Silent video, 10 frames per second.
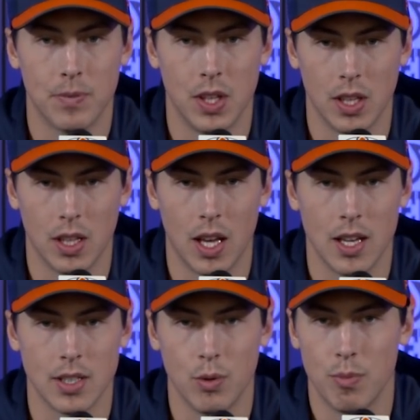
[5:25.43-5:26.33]
the
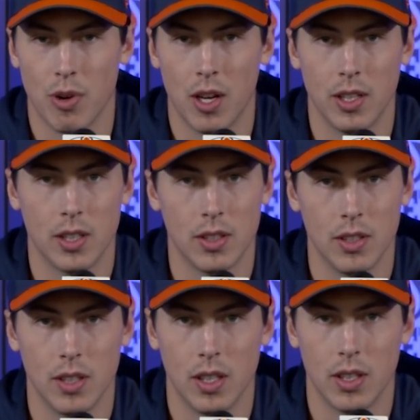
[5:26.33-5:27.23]
guys that we brought in
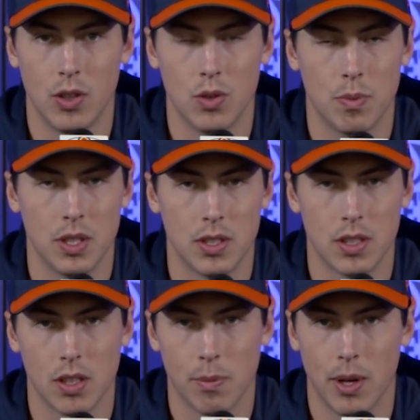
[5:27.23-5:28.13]
are huge
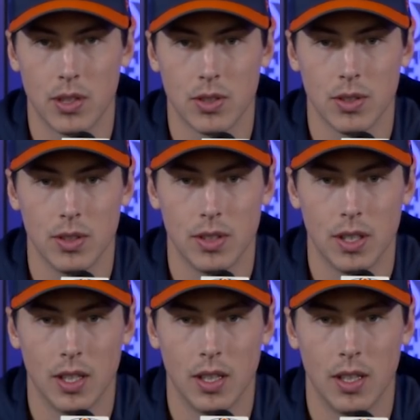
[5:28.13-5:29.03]
pieces of the puzzle, and
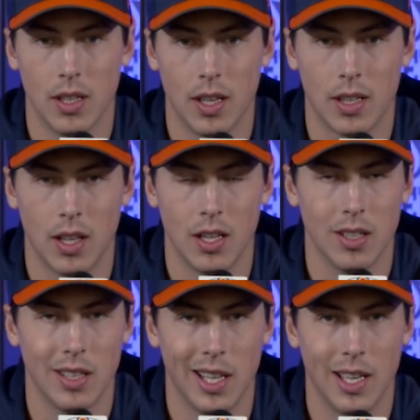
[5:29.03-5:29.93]
at the end
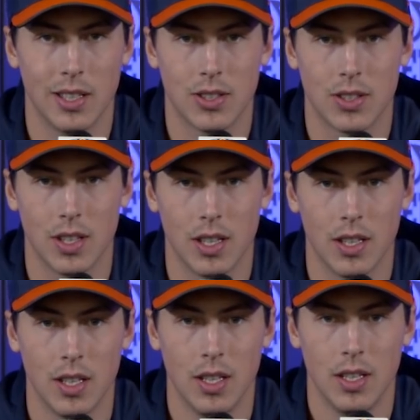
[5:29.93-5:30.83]
of the day, it's
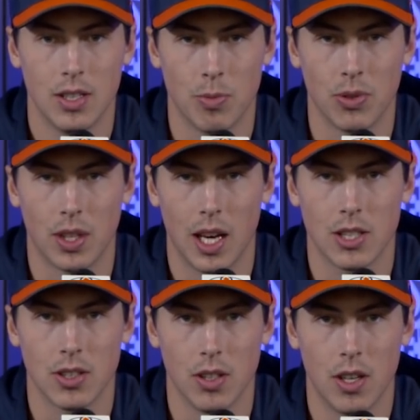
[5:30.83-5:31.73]
both the
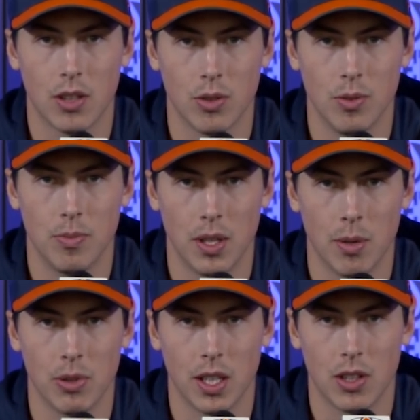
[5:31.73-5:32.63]
guys in the locker room being
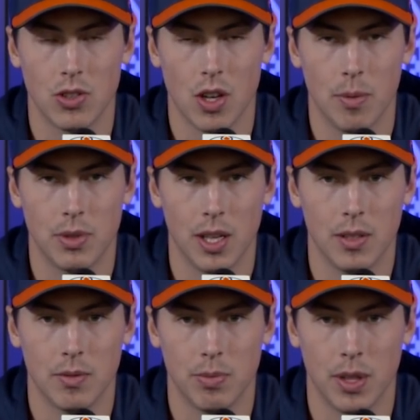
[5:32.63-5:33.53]
able to get the job
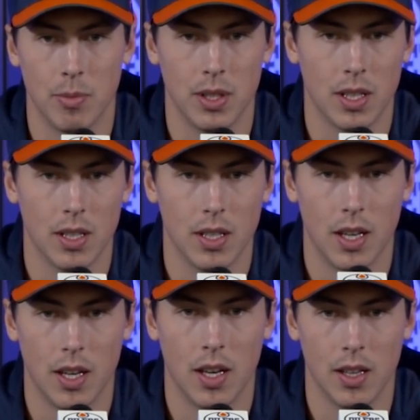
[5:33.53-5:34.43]
done. But I mean,
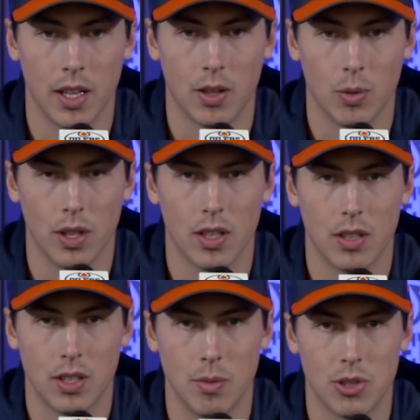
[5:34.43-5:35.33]
I like the way that our
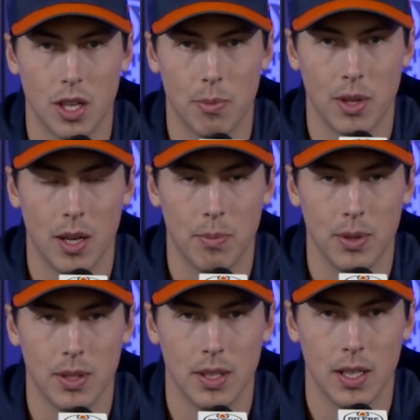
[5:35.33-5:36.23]
team's shaping up,
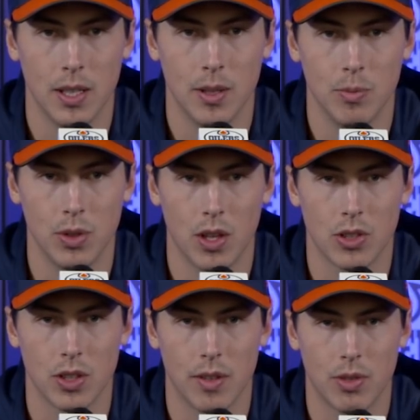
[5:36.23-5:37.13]
and we all
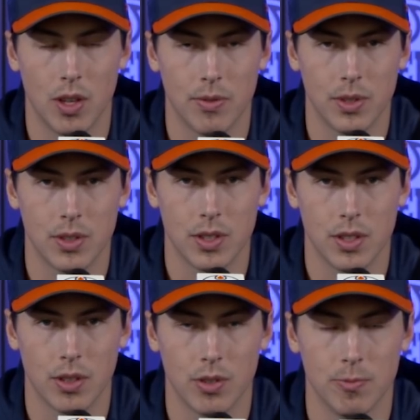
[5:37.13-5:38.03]
should have confidence
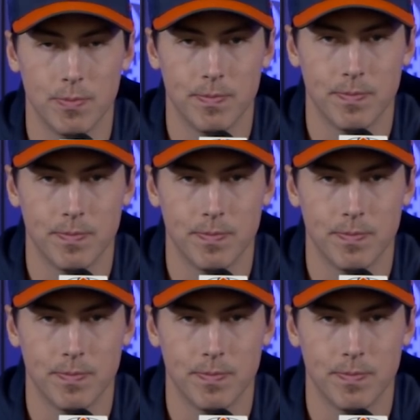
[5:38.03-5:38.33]
in our group.